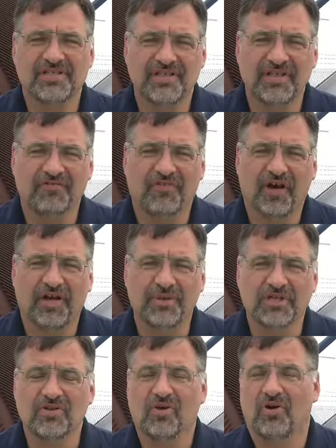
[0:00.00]
in the
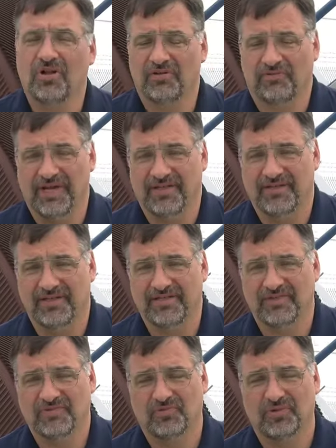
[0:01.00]
environment all around
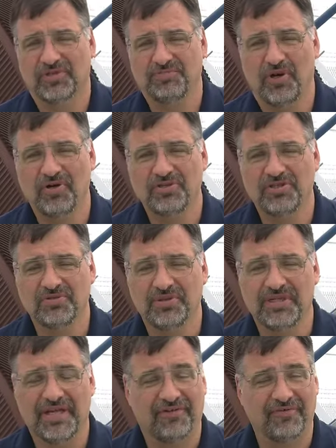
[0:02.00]
us. We're exposed to
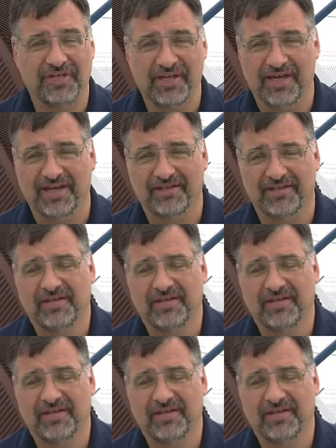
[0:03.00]
it every day.